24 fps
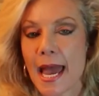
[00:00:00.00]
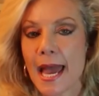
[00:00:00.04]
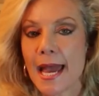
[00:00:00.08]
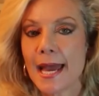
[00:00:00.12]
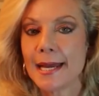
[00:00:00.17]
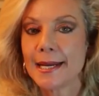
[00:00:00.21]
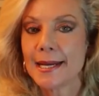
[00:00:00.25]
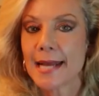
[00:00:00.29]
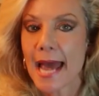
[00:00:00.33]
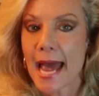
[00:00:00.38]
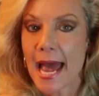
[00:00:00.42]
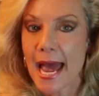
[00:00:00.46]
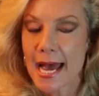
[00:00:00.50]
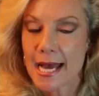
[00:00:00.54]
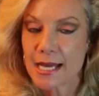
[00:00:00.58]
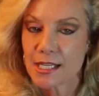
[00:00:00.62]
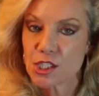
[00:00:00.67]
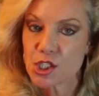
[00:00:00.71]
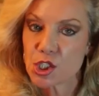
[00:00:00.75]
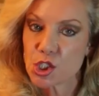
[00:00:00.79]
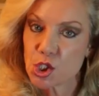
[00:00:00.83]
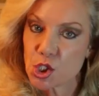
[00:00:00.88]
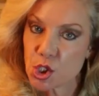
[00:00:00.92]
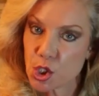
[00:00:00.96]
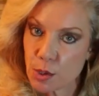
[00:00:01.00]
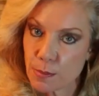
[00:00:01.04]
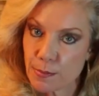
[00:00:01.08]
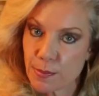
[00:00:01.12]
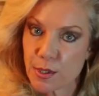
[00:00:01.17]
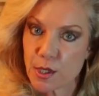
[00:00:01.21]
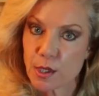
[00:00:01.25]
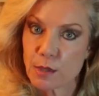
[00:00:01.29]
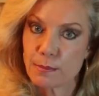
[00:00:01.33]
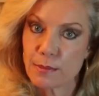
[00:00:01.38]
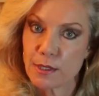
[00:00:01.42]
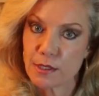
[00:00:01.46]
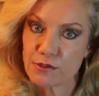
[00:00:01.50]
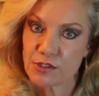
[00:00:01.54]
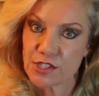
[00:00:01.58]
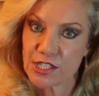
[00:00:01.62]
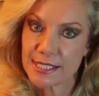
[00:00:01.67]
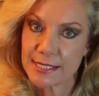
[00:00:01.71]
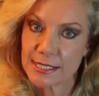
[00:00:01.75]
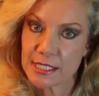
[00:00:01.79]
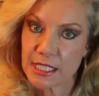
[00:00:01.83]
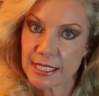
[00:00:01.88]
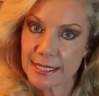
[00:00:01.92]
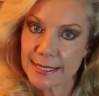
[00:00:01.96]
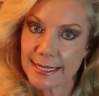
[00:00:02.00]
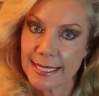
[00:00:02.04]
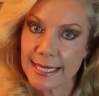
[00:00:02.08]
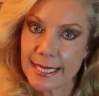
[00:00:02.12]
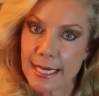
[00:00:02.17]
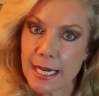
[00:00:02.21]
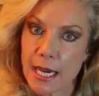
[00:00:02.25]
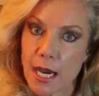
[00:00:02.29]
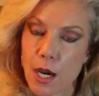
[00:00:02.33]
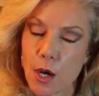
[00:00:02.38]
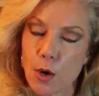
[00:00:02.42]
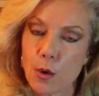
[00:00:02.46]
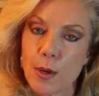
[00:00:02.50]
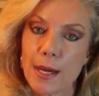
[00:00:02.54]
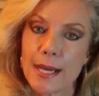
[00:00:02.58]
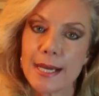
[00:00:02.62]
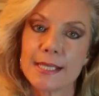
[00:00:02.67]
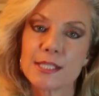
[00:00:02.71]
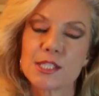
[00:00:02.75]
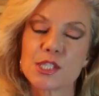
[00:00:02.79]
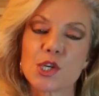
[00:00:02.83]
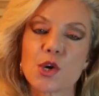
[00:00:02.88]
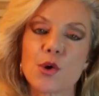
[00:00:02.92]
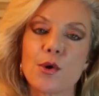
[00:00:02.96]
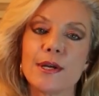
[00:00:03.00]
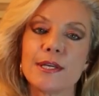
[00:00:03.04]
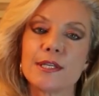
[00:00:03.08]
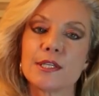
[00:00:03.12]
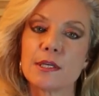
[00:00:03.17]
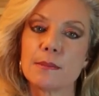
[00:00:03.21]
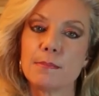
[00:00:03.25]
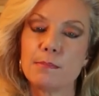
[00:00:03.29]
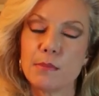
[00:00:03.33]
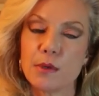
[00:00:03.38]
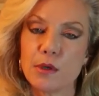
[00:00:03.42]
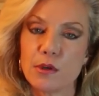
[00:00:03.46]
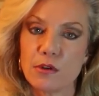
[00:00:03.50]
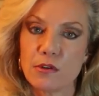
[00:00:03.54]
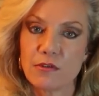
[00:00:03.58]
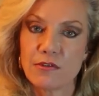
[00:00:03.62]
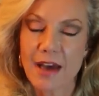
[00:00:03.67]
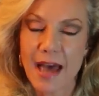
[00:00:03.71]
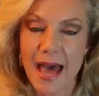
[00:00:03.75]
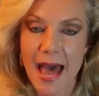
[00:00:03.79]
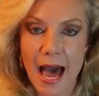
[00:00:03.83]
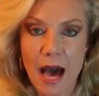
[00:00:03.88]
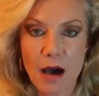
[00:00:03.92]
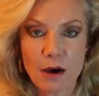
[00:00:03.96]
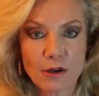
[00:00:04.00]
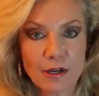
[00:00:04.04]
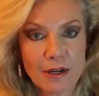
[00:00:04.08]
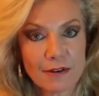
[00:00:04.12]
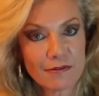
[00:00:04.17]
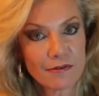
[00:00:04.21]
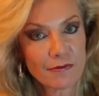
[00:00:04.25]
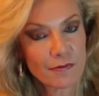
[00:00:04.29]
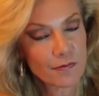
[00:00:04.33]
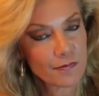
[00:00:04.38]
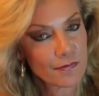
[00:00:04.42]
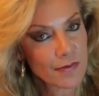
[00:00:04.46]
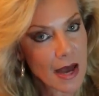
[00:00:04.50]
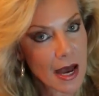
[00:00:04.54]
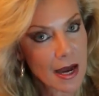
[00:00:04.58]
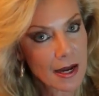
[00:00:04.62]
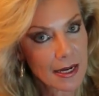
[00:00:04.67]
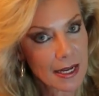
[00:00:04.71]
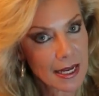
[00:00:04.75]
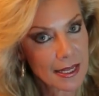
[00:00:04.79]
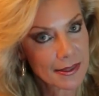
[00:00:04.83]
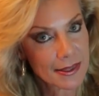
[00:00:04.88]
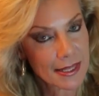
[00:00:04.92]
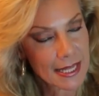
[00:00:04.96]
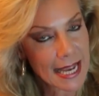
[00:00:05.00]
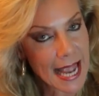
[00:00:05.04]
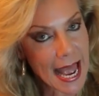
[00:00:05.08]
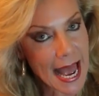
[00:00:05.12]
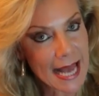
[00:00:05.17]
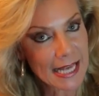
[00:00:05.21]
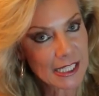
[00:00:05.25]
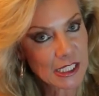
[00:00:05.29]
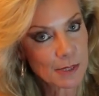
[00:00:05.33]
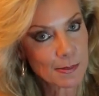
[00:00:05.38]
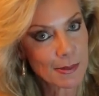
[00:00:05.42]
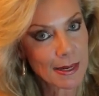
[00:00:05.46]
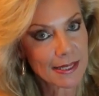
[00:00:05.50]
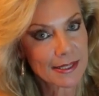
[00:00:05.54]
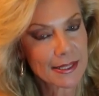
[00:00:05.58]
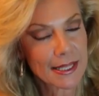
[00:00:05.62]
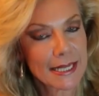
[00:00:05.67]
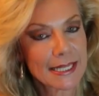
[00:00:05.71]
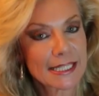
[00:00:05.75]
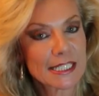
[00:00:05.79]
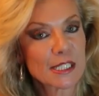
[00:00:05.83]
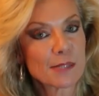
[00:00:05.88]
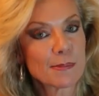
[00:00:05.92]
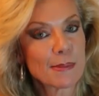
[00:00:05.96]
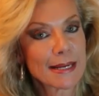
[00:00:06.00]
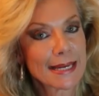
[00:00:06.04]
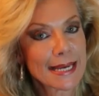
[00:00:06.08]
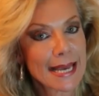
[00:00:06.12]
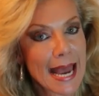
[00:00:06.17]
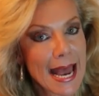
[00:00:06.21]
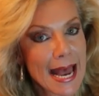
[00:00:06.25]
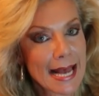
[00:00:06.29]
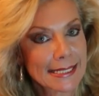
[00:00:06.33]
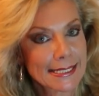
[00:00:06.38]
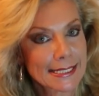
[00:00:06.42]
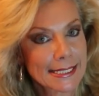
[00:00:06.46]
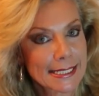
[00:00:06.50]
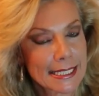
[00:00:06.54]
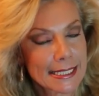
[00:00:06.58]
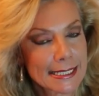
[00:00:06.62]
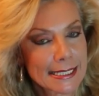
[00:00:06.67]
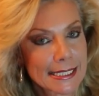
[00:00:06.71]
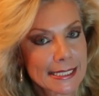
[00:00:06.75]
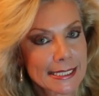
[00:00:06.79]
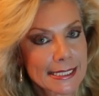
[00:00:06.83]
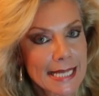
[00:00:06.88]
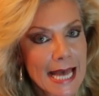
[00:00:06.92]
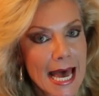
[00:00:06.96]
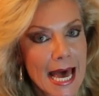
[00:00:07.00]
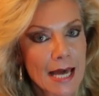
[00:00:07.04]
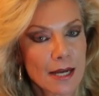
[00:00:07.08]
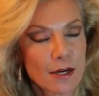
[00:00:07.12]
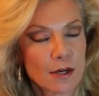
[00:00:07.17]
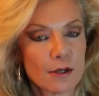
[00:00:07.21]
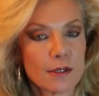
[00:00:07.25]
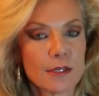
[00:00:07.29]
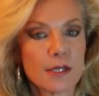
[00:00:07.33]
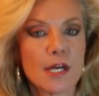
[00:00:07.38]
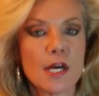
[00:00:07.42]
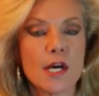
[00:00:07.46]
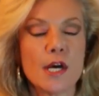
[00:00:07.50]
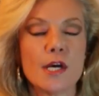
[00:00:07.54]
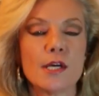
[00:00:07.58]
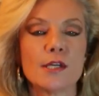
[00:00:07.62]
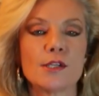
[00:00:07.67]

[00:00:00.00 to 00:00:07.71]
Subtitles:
And as Jupiter moves into Leo, it's going to move out of the aspect that it's been casting to Saturn.